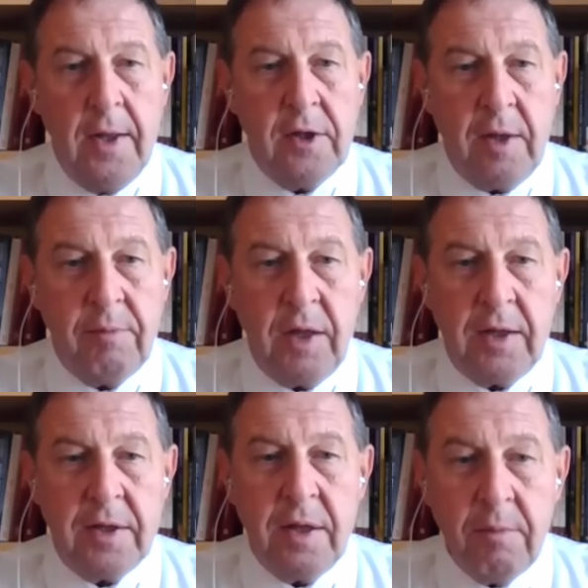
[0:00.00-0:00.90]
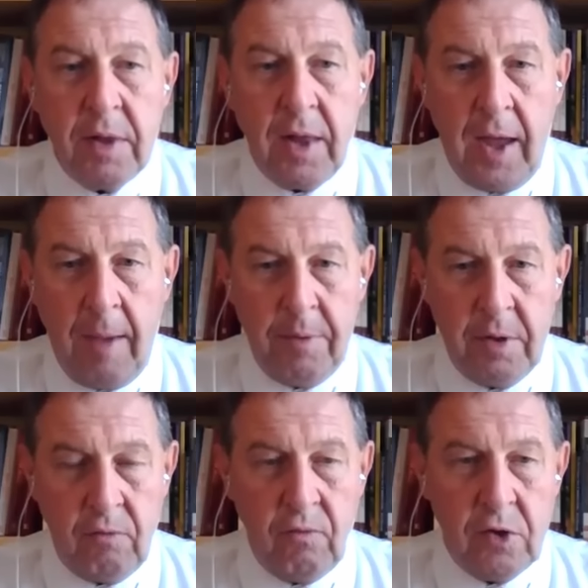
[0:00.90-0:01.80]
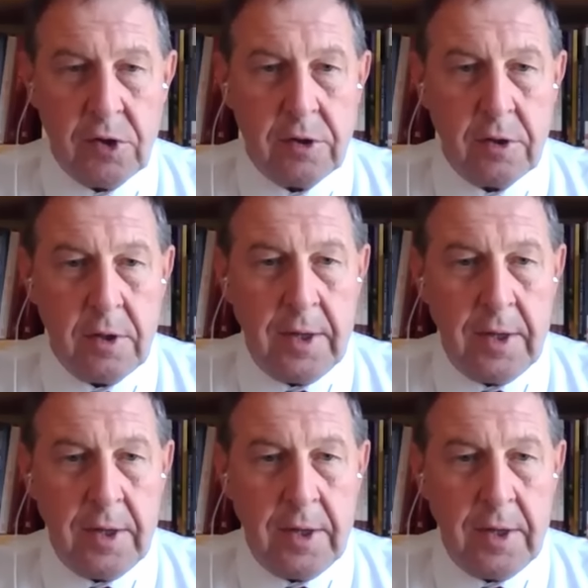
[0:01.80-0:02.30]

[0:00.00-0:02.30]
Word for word: something similar happened with